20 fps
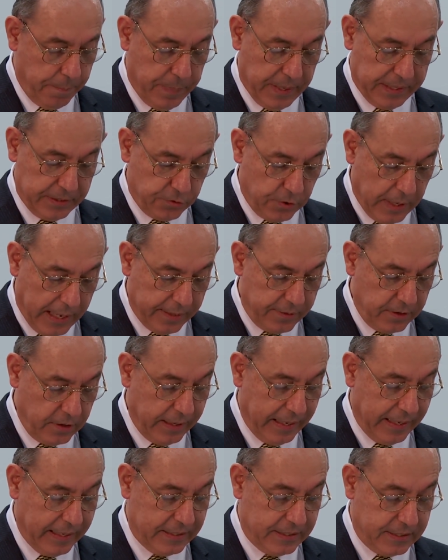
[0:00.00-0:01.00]
but
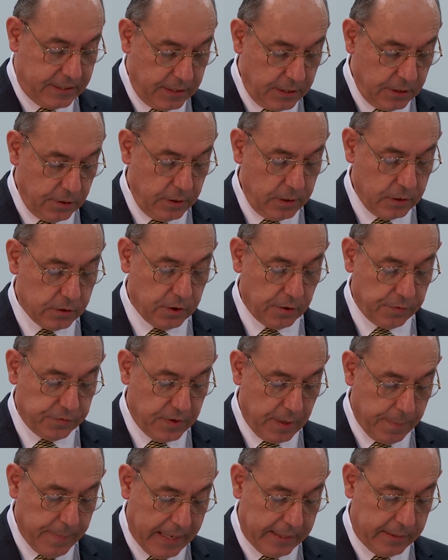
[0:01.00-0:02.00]
rather a series
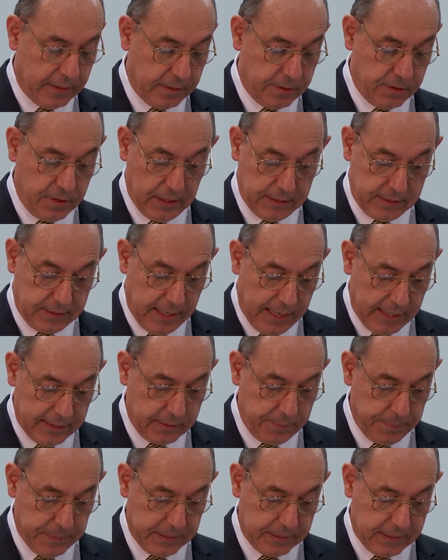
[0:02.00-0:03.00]
of dramatic
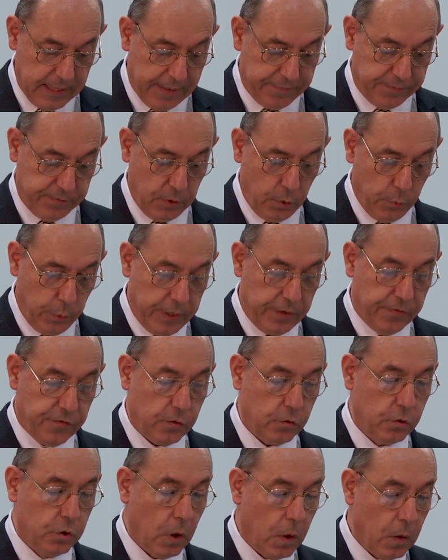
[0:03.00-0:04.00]
chastisements after
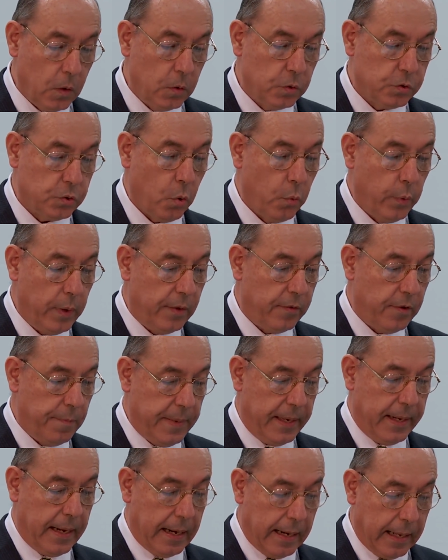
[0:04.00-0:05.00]
which those who will
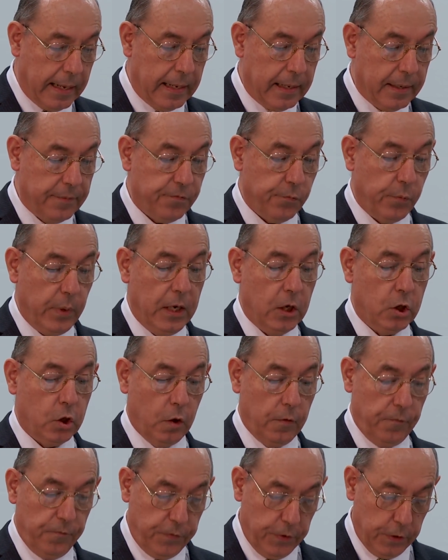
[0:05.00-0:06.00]
remain alive will
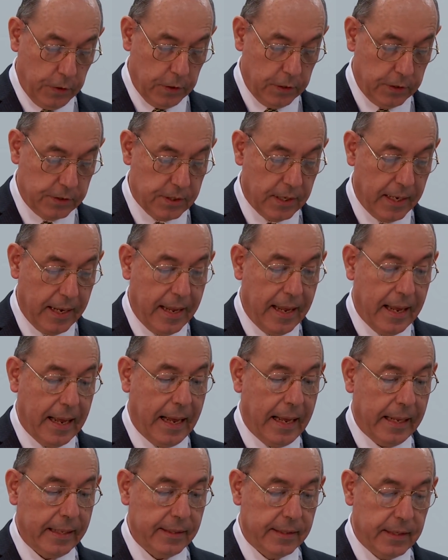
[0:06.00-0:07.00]
convert,
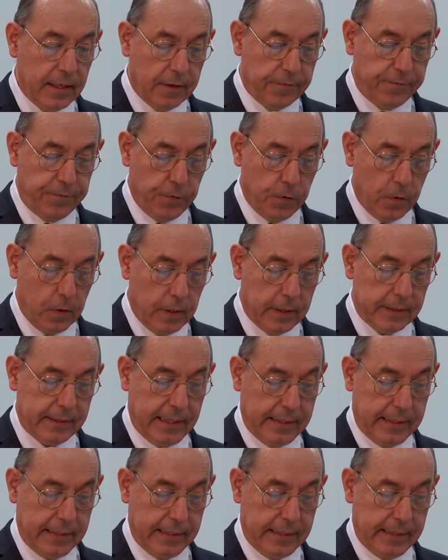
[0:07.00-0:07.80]
and therefore